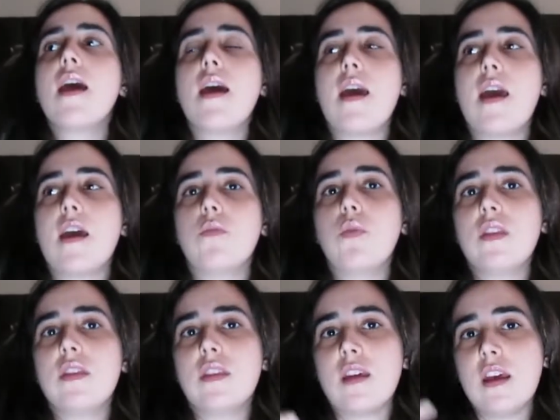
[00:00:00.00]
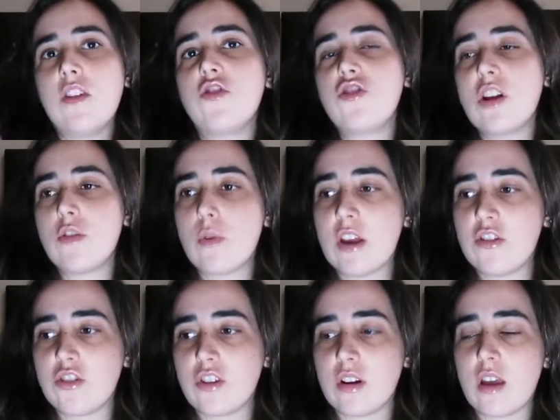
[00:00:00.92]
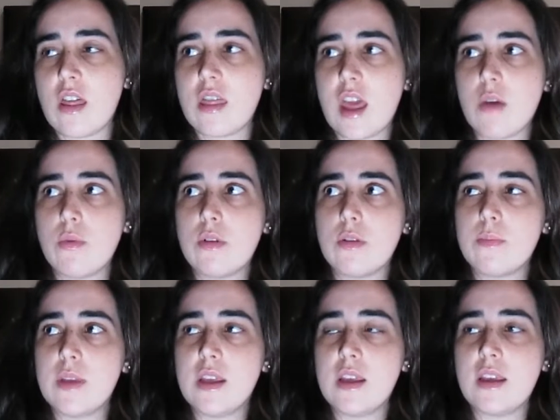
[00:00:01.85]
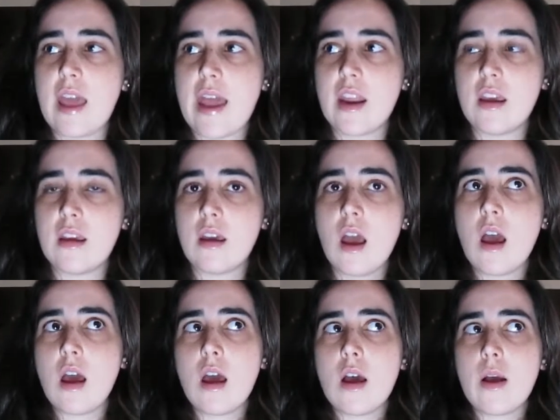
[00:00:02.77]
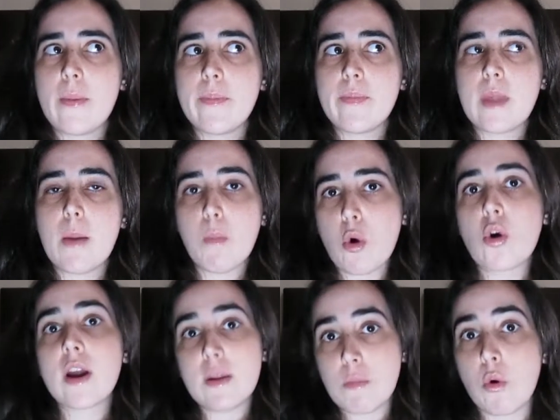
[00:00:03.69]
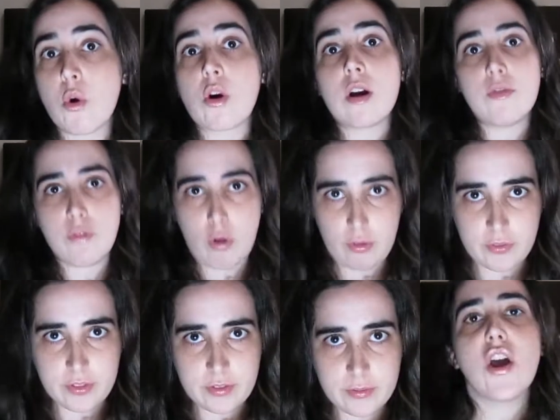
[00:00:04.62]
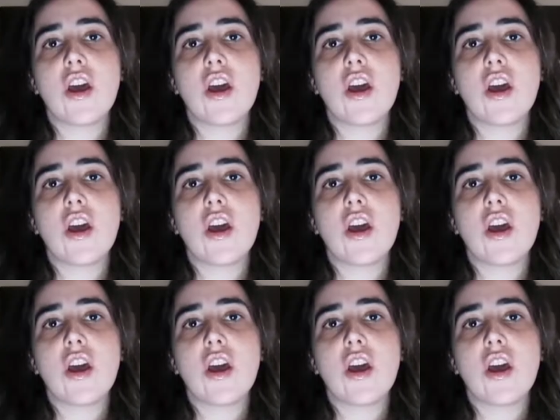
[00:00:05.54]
And with each generation, they will be getting more and more evolved.